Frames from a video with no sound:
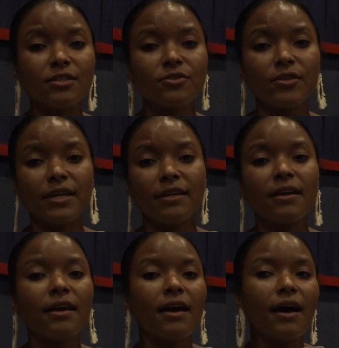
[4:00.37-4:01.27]
on screen
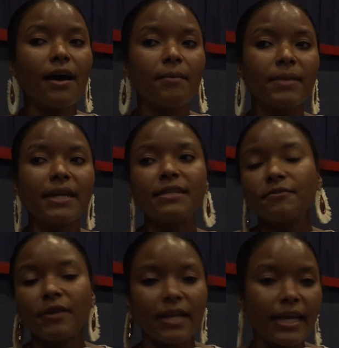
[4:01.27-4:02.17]
um, in a
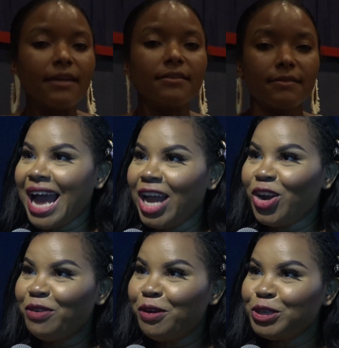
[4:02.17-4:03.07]
different light. I
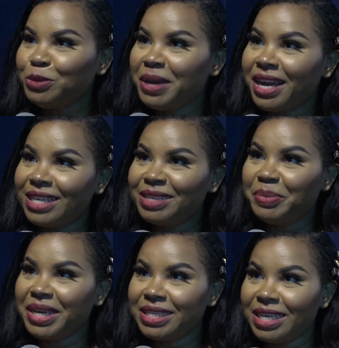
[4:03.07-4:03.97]
love how Jamaica is
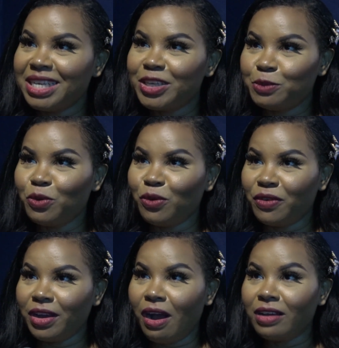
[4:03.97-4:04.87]
depicted in this
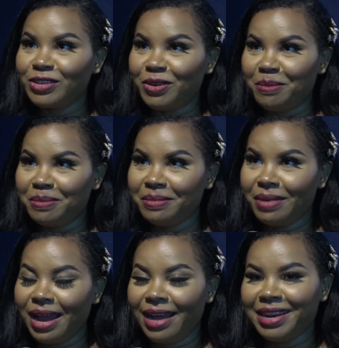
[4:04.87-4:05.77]
movie. Awesome.
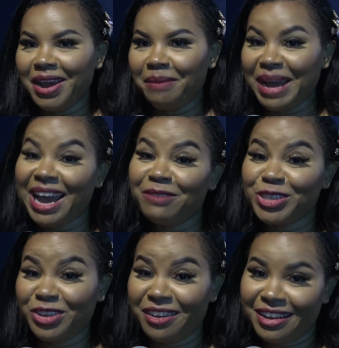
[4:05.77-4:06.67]
And um, I have a
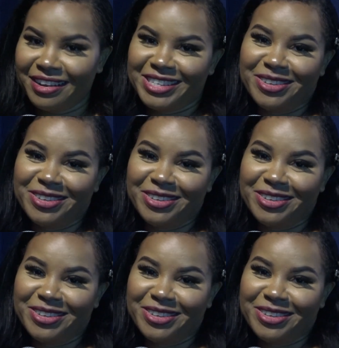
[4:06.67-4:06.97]
song in it,